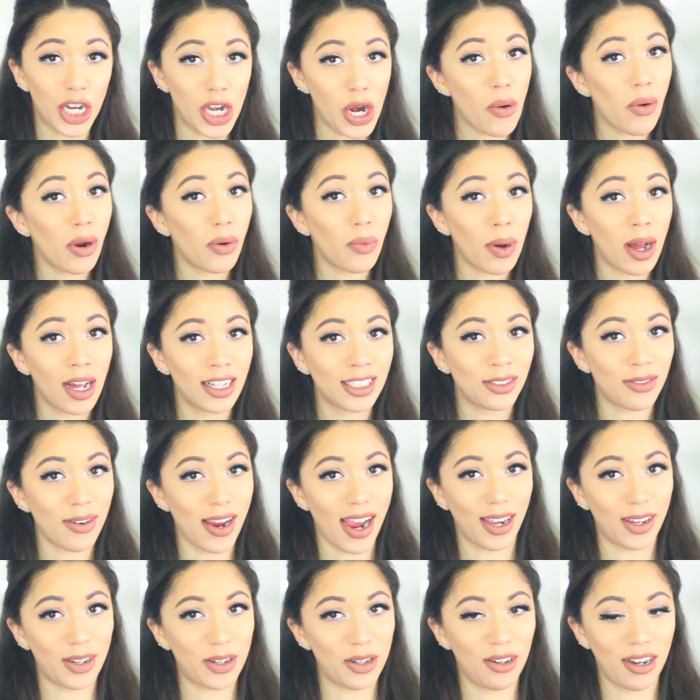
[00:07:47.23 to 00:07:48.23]
no one wants
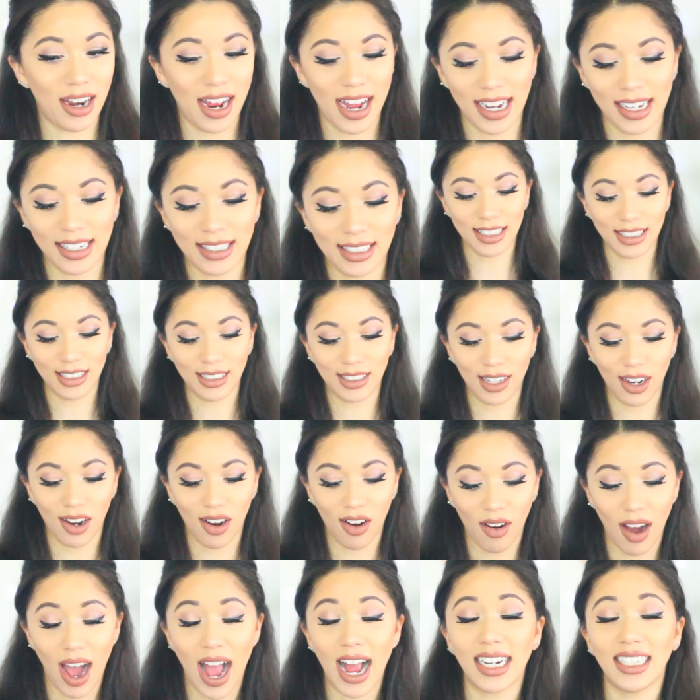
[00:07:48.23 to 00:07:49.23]
raccoon eyes,
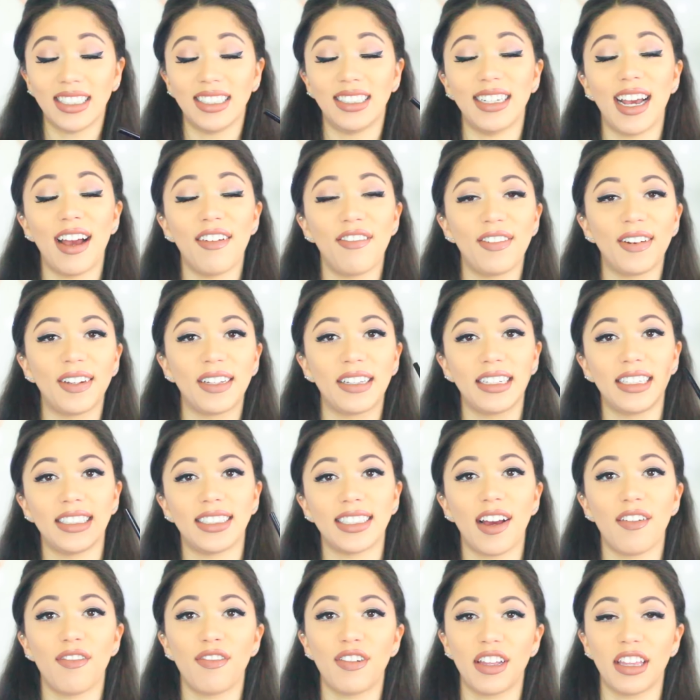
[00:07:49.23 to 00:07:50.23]
so I definitely,
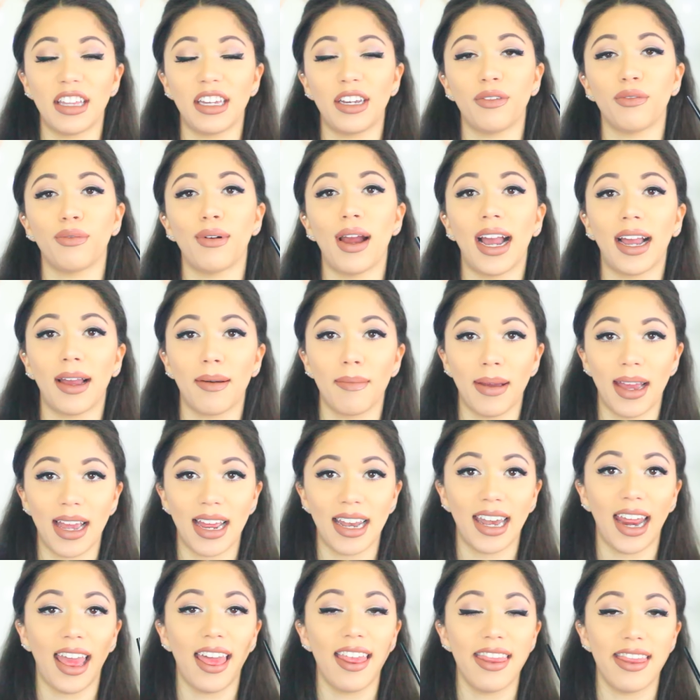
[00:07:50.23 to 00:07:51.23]
definitely
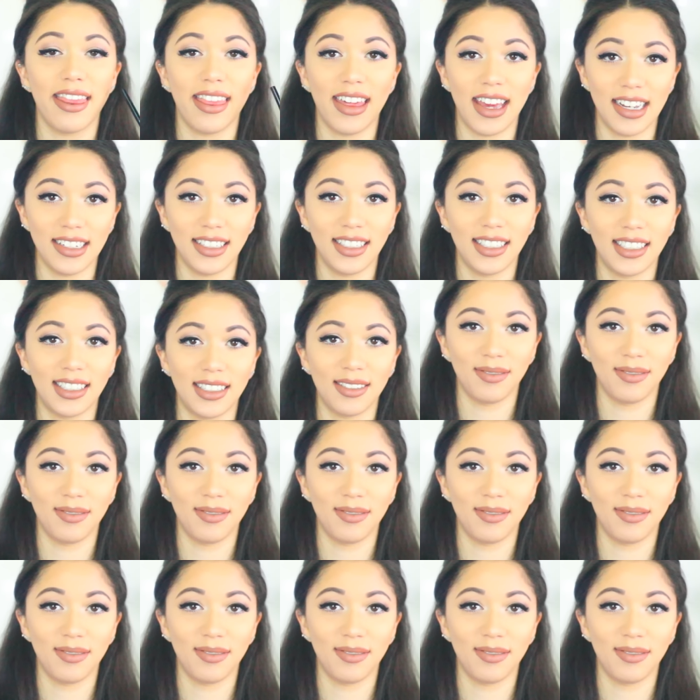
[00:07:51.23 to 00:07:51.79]
recommend this.